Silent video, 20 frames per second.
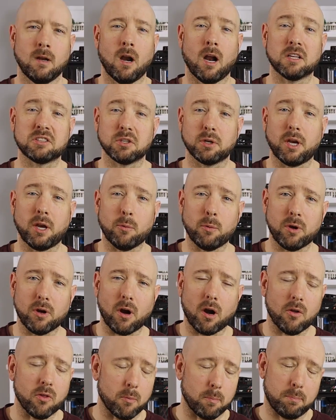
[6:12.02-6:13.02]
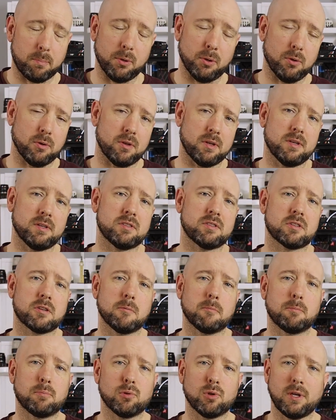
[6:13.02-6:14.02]
Right, uh, so here we are, the build is
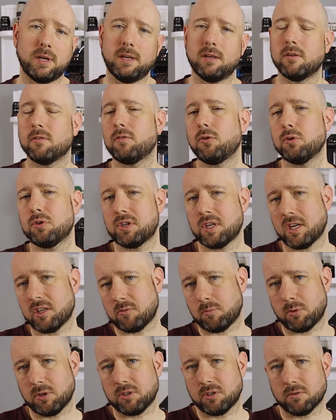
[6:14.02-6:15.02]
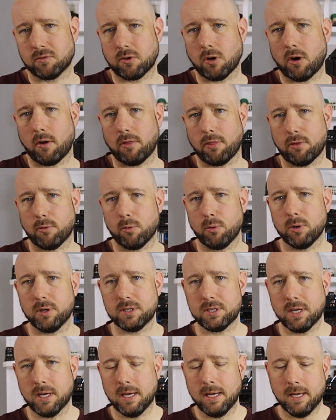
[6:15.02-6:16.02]
complete and a few test prints have gone through
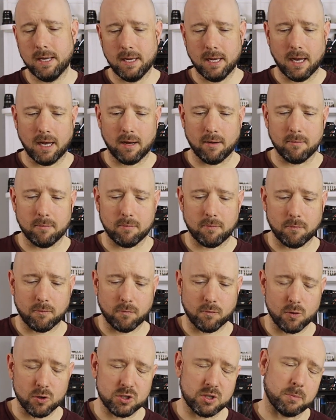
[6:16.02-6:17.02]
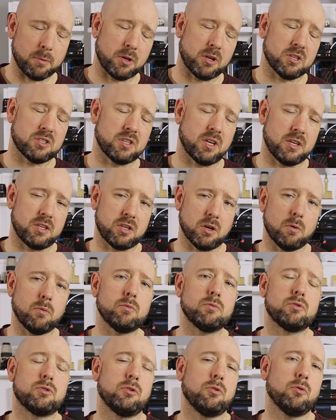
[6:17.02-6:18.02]
it. Uh, first, I'm gonna say
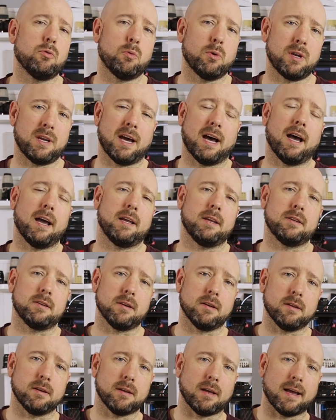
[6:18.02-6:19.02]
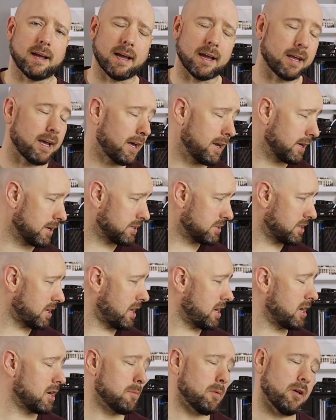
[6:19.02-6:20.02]
don't do what I did. I, I, got
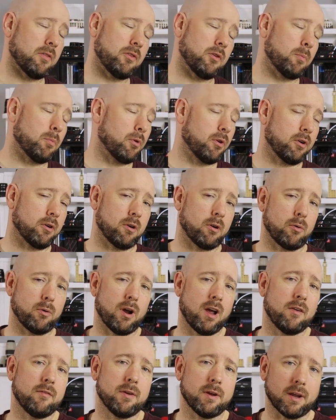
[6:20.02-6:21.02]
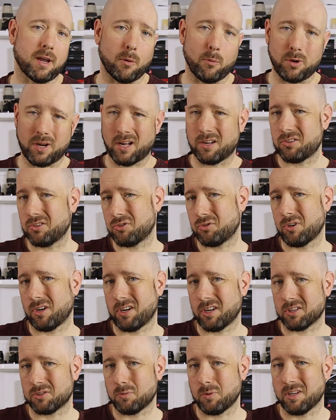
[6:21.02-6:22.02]
excited about the printer arriving. I went out to
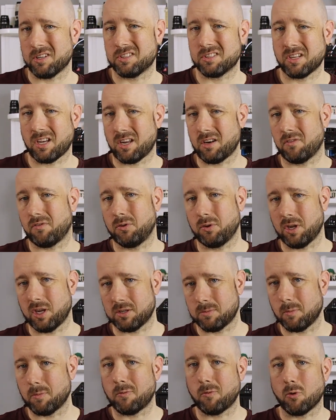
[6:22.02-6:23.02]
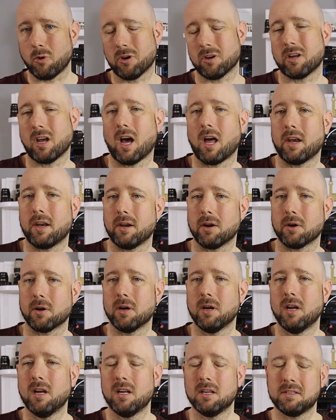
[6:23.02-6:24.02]
Tron XY site a few days before it got
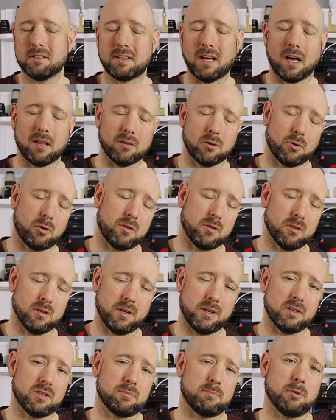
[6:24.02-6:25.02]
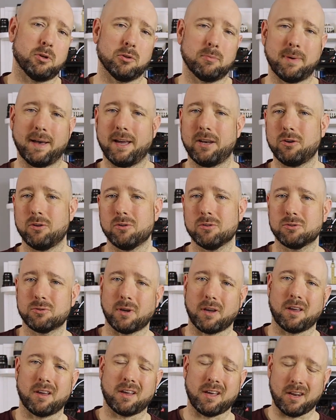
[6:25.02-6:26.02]
here, downloaded the latest build manual
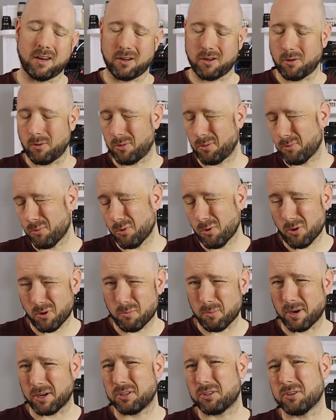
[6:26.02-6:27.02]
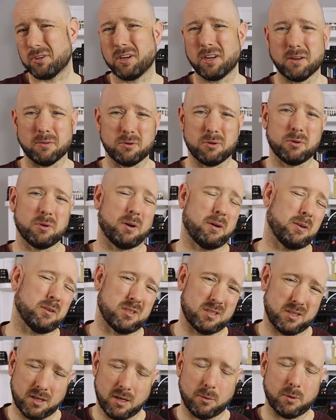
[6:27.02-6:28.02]
so I could kind of go through it, make sure I you know
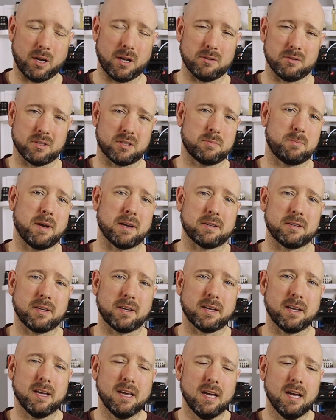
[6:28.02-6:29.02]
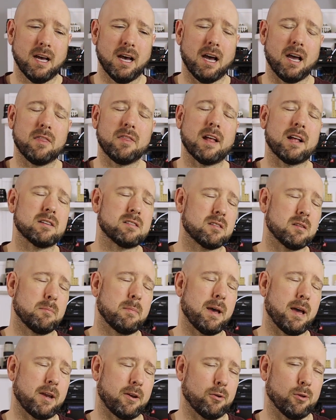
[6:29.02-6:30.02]
what I was expecting. And that's the
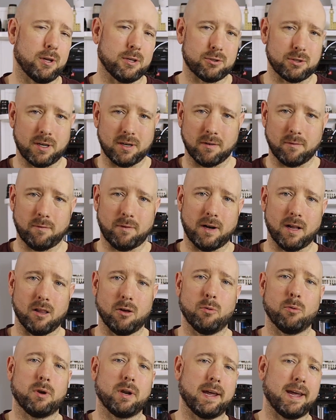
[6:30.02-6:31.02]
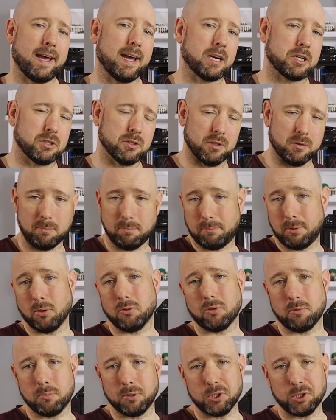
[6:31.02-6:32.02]
manual I tried to follow when I actually
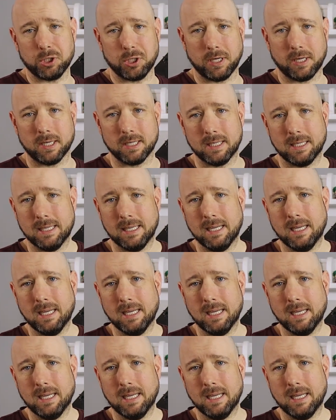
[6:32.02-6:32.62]
built the machine.